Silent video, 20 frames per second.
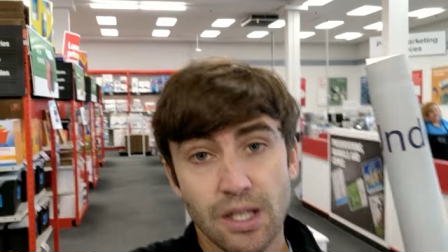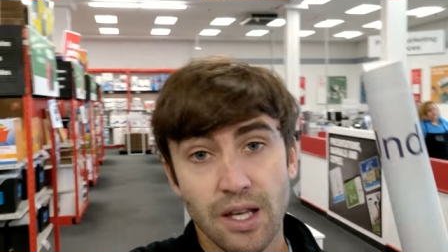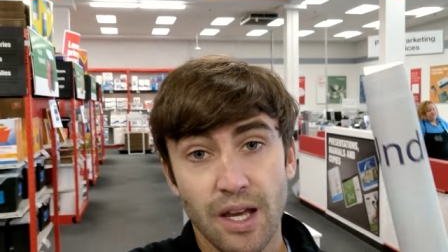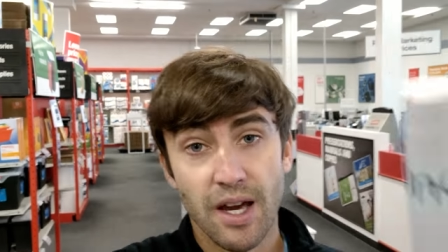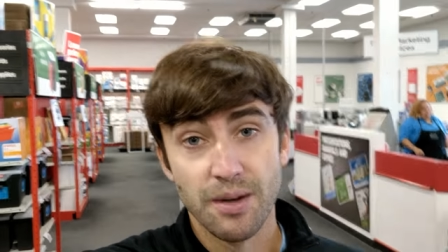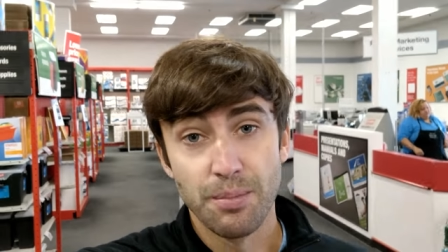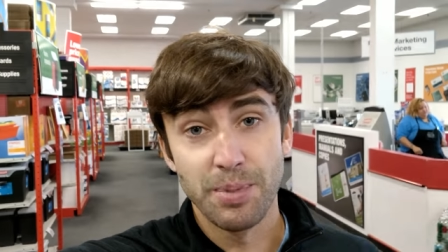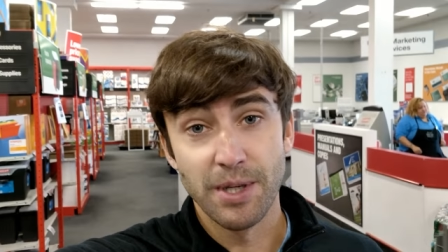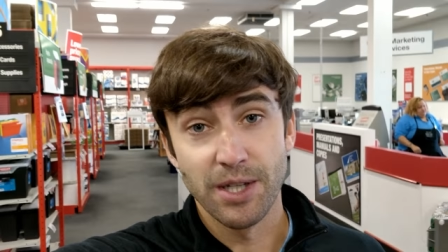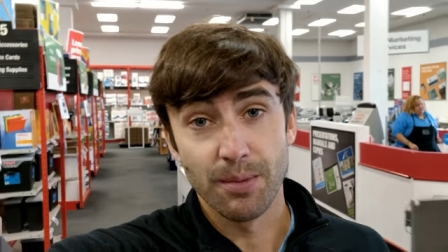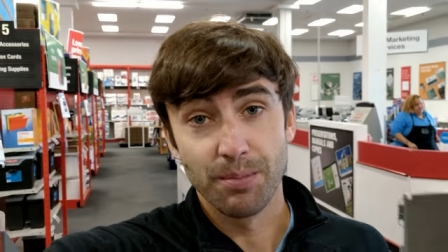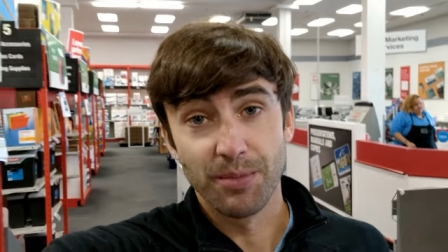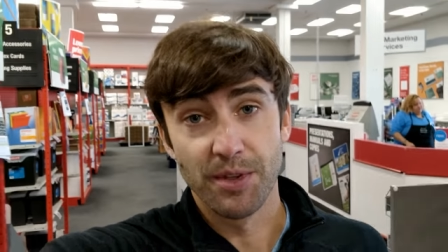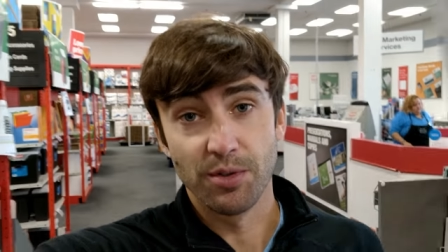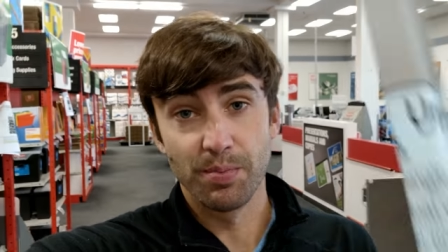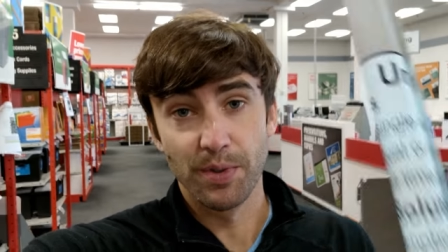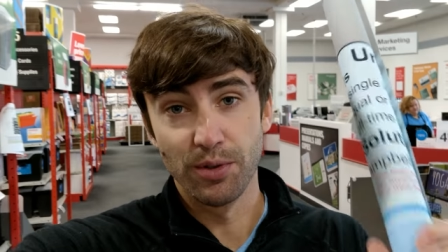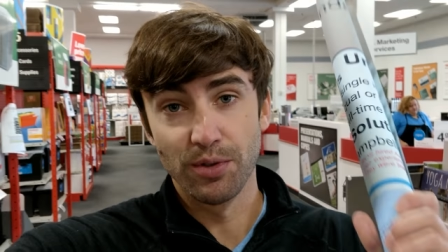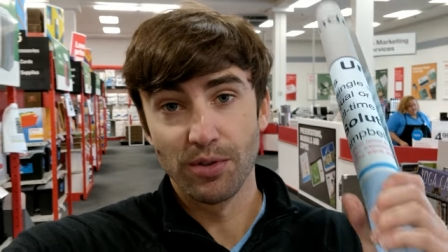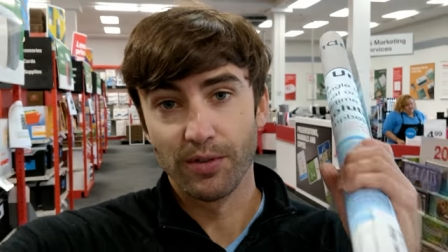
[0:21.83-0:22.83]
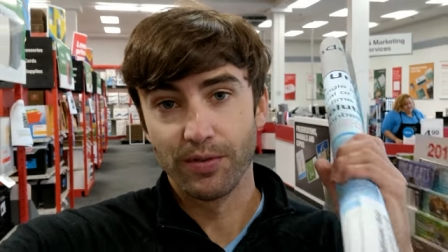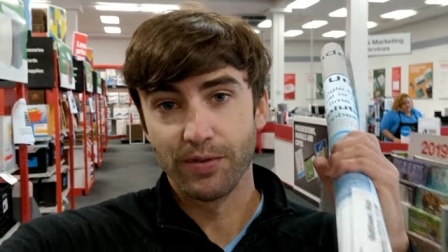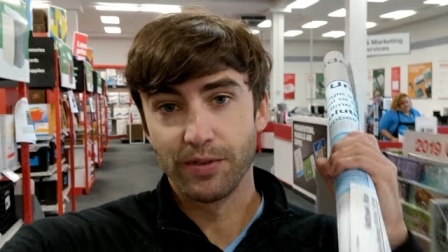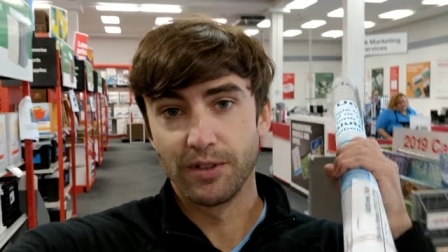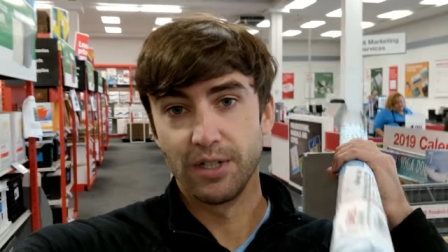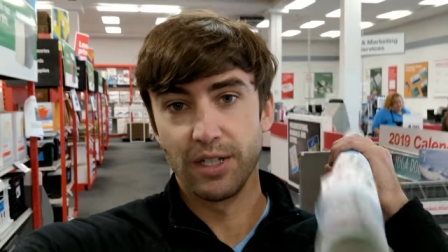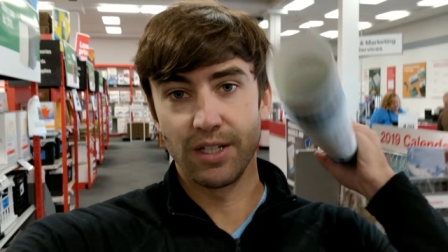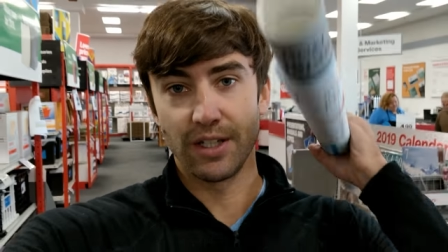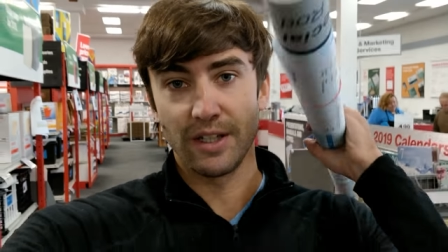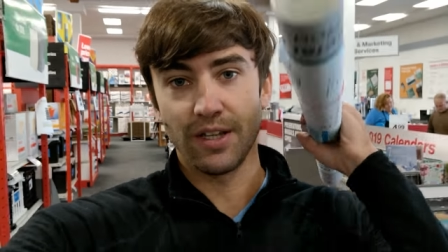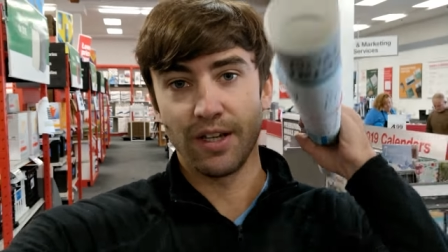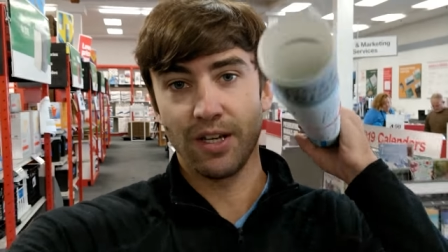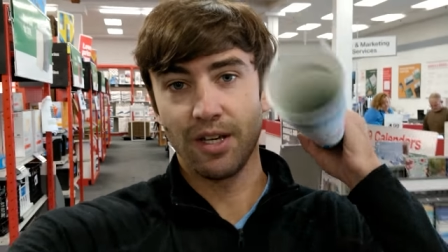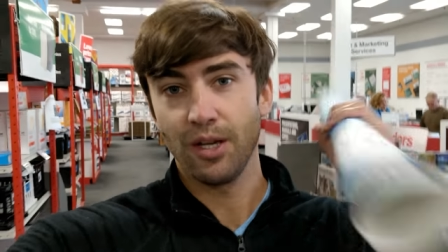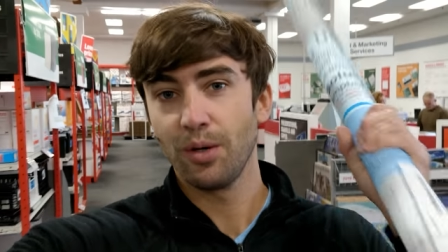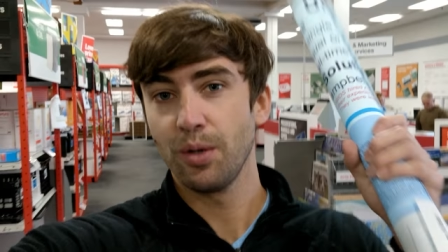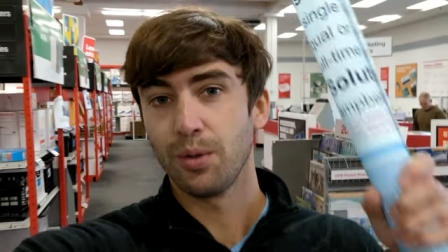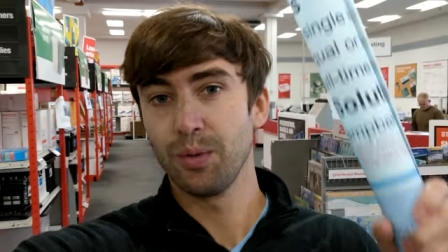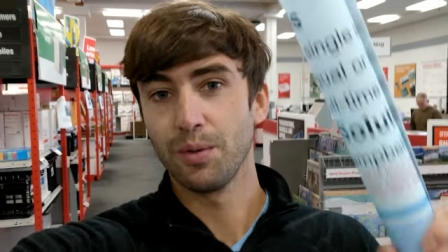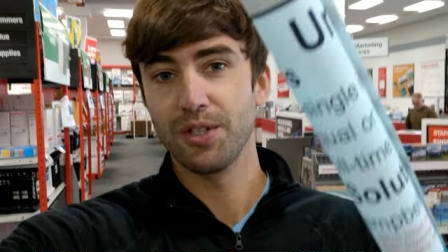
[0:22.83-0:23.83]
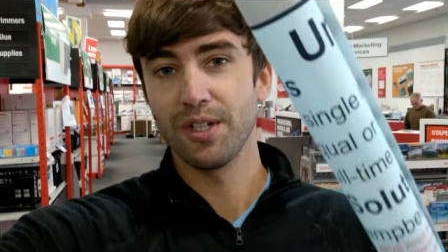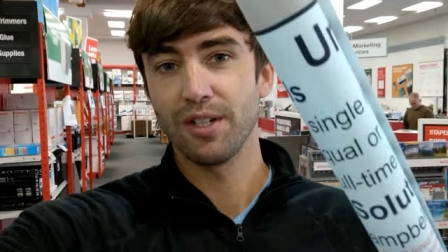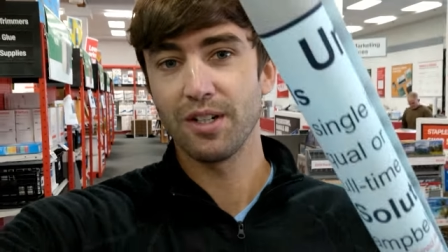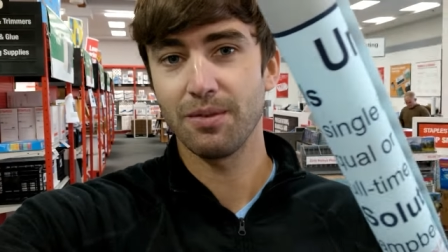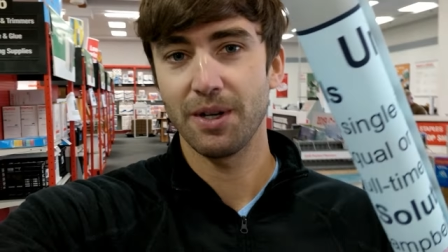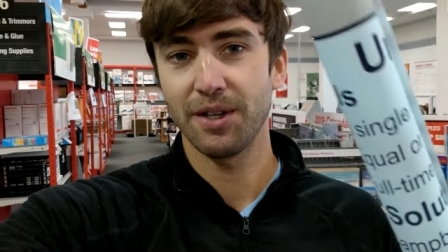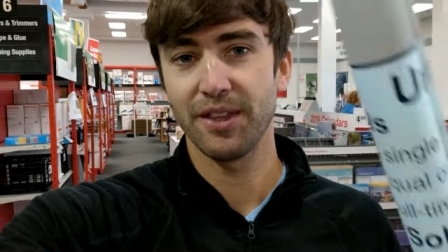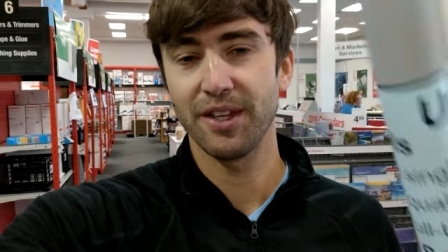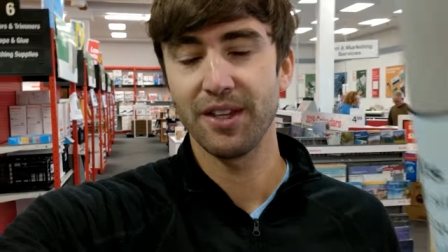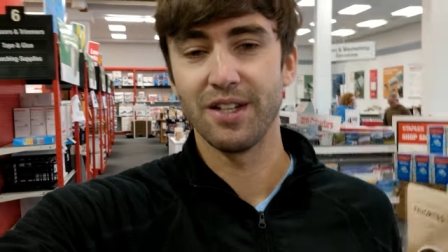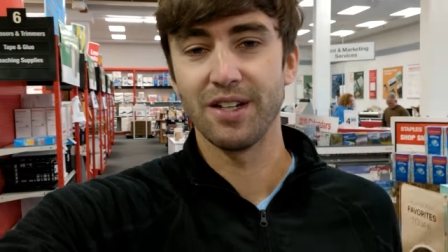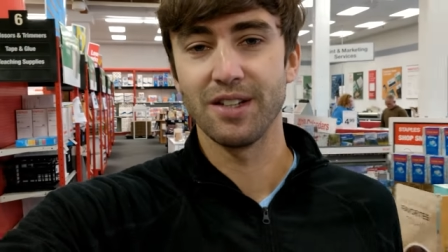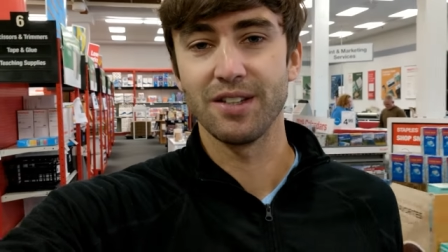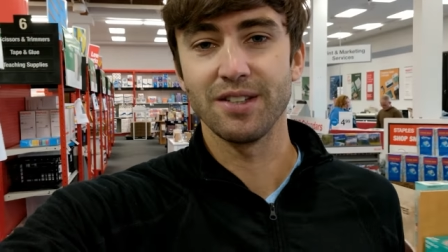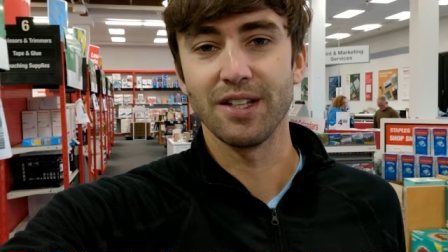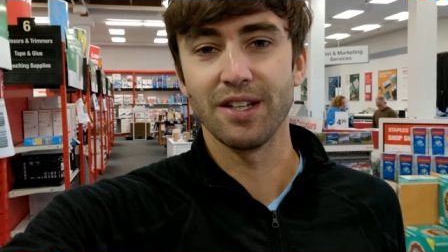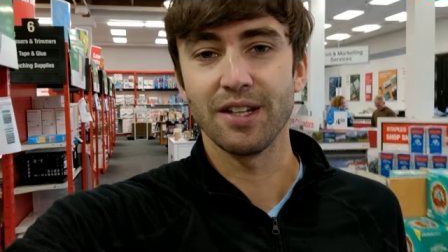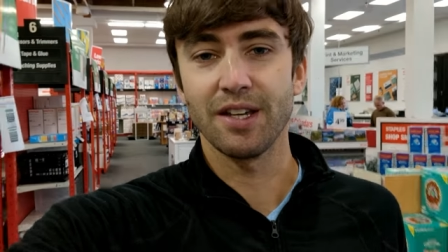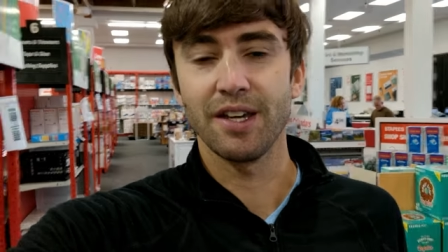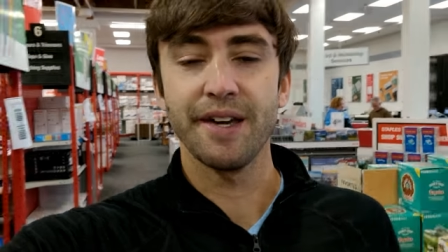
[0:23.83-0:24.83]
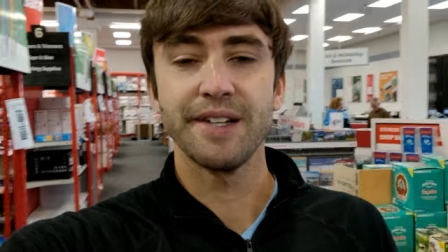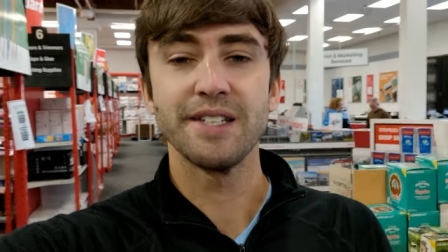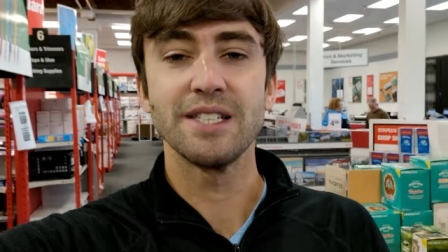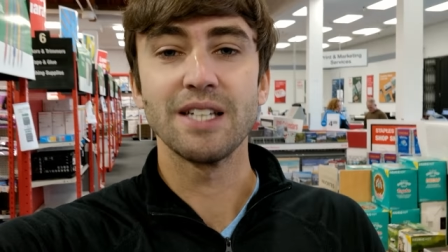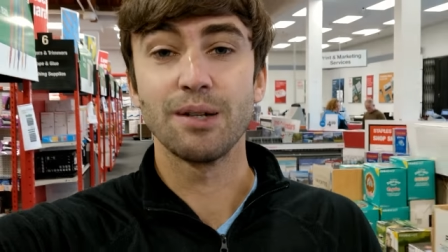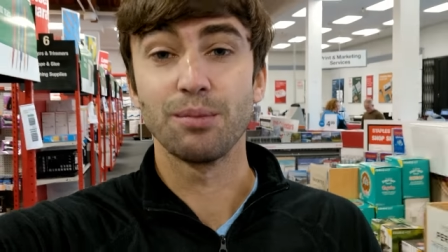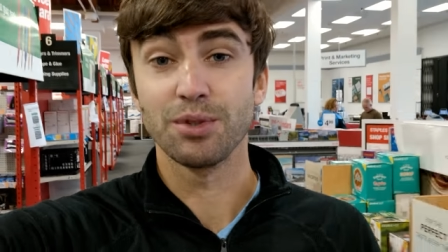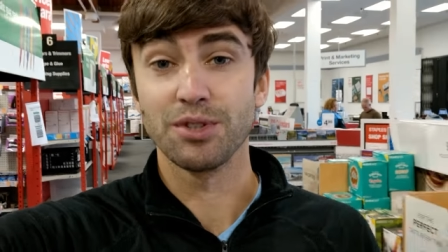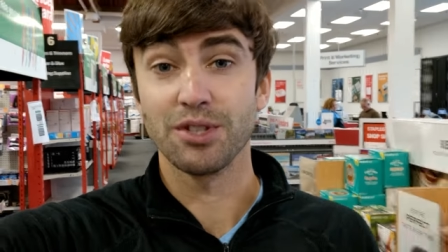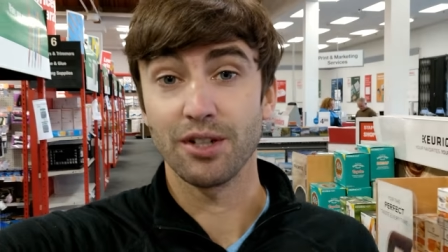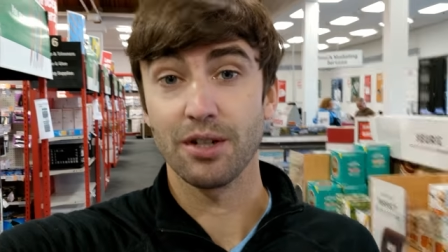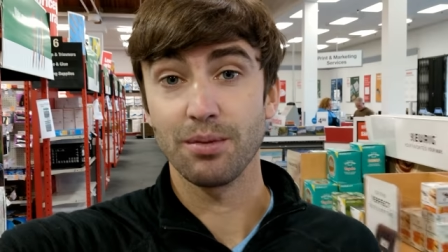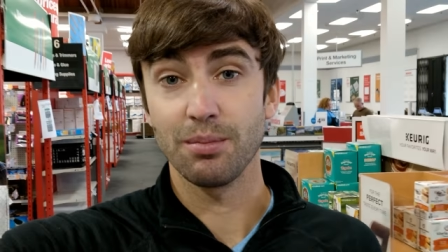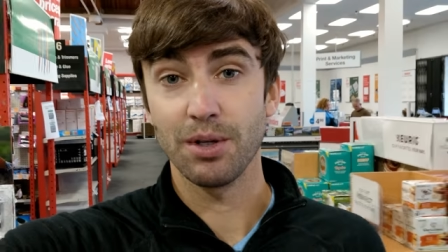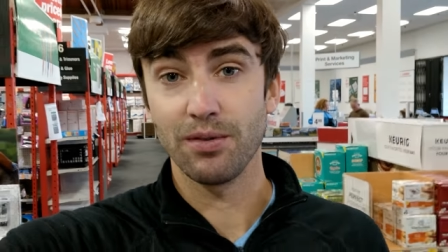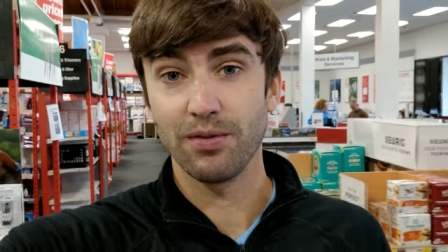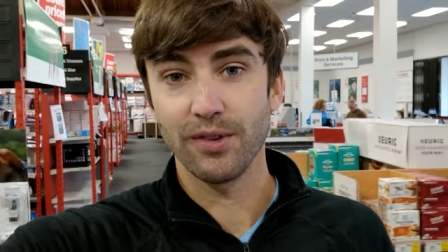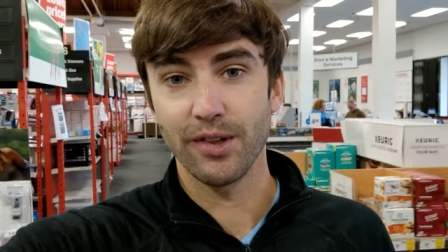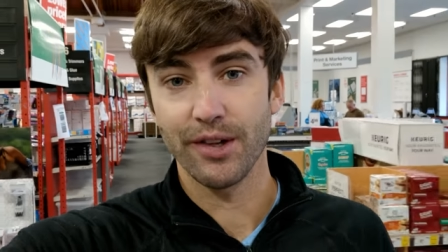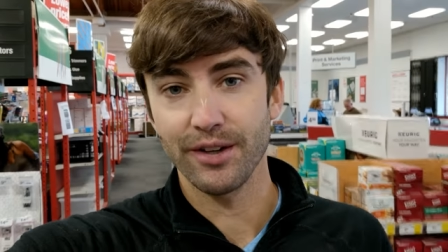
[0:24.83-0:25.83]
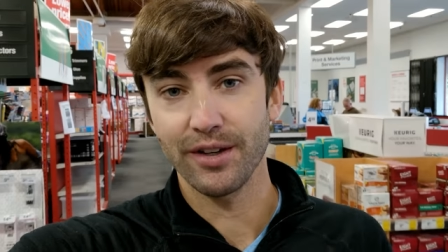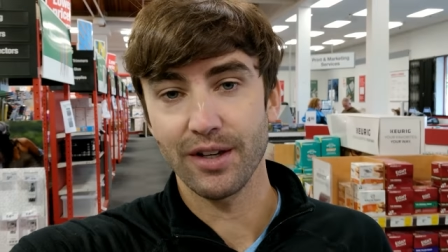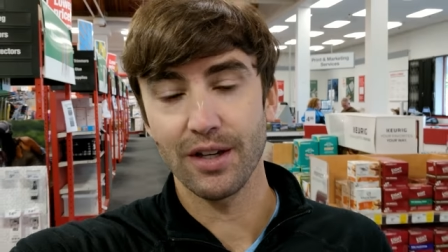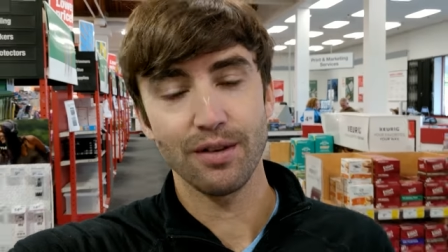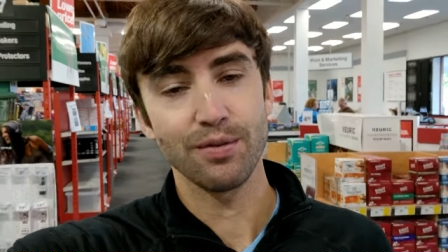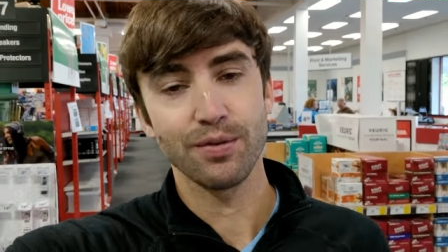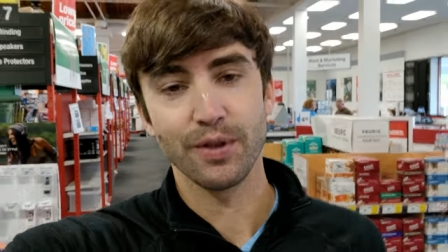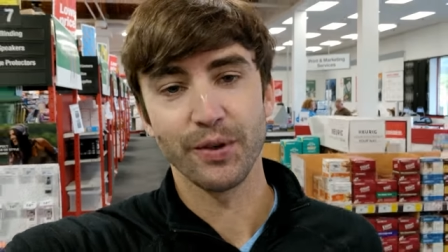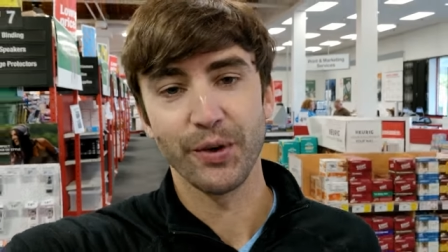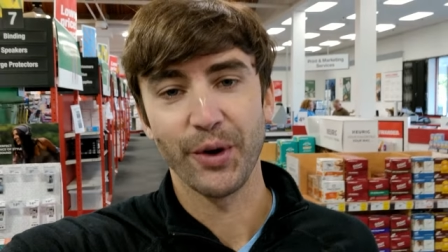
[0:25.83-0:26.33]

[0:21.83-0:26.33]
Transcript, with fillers: How to pick up this poster for Nick. We'll talk about that in a sec, and we'll talk about vlogging for